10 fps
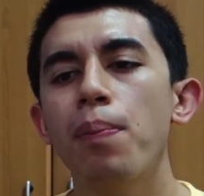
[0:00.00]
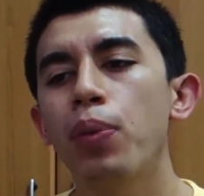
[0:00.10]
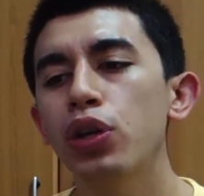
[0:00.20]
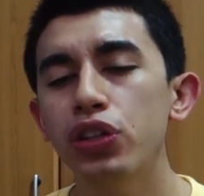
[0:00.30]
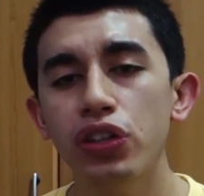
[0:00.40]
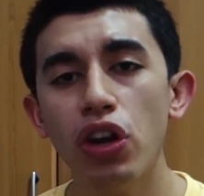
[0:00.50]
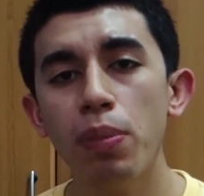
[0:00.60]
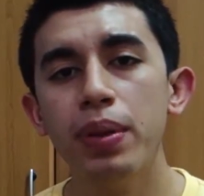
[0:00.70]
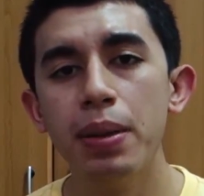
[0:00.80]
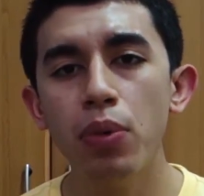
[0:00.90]
put it on
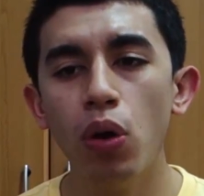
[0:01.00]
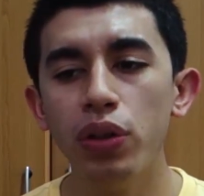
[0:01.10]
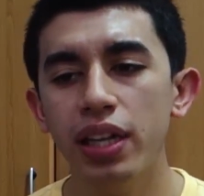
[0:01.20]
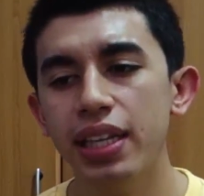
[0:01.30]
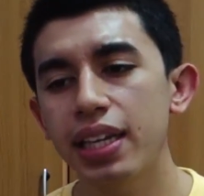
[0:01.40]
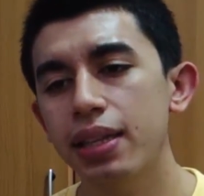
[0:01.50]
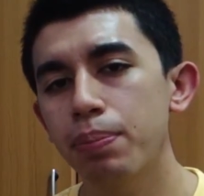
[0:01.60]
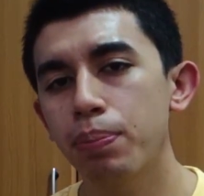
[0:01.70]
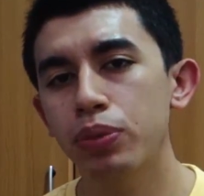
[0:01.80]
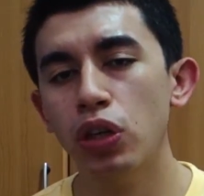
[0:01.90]
airplane mode and
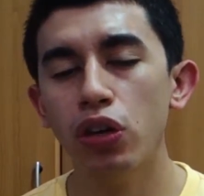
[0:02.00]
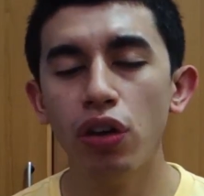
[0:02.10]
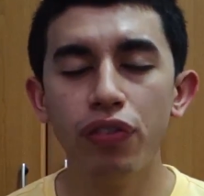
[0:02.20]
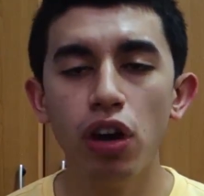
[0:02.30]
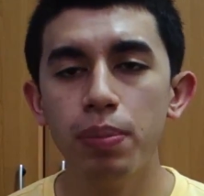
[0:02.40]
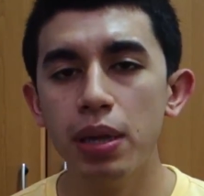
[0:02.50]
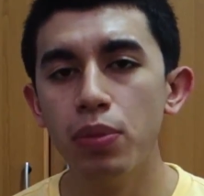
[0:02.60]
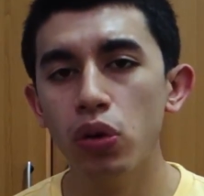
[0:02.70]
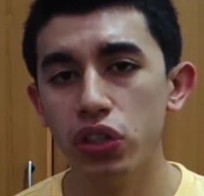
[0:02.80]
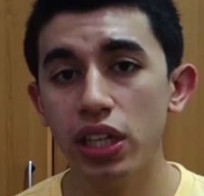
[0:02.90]
turn off airplane
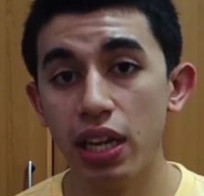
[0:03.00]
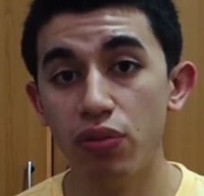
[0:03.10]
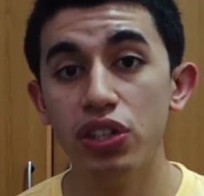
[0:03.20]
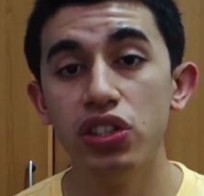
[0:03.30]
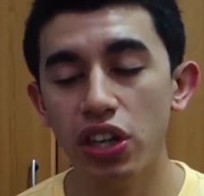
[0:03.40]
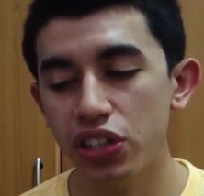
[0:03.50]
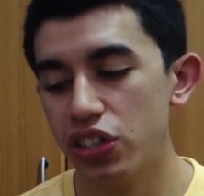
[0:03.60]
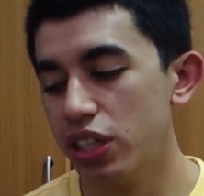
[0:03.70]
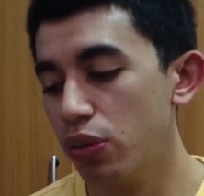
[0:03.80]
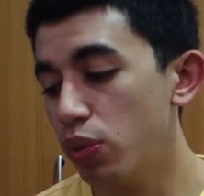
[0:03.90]
mode so you can restart the
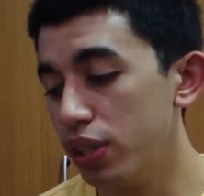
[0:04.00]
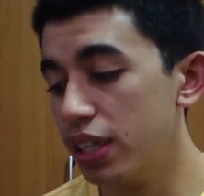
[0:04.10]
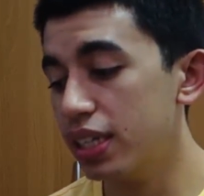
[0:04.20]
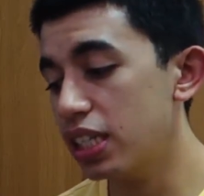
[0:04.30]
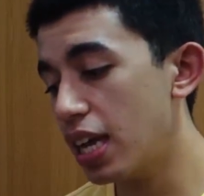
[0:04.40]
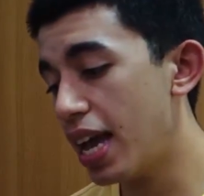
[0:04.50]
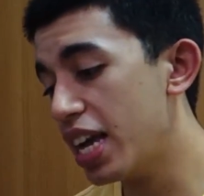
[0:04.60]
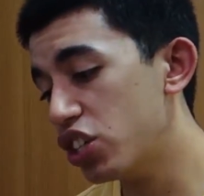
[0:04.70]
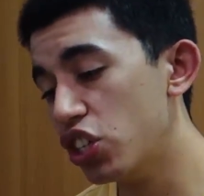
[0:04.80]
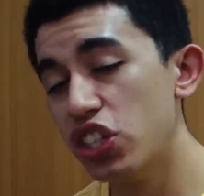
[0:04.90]
signal. With this
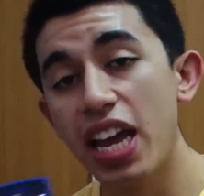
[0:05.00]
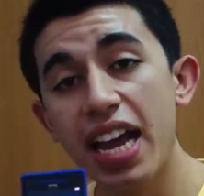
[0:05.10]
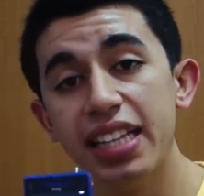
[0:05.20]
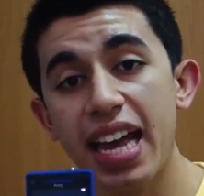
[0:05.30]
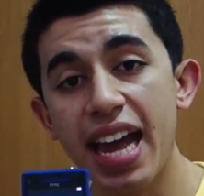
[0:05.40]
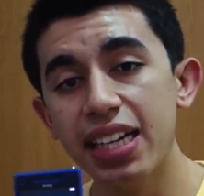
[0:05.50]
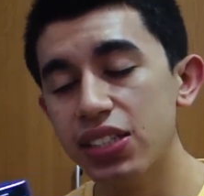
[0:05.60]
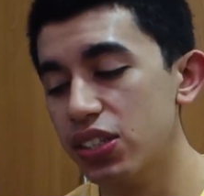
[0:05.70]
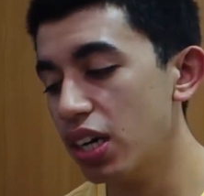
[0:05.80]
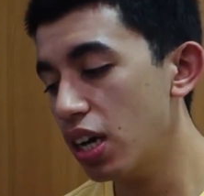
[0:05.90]
HTC
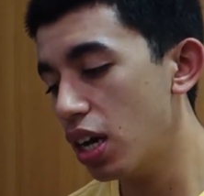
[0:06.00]
8X,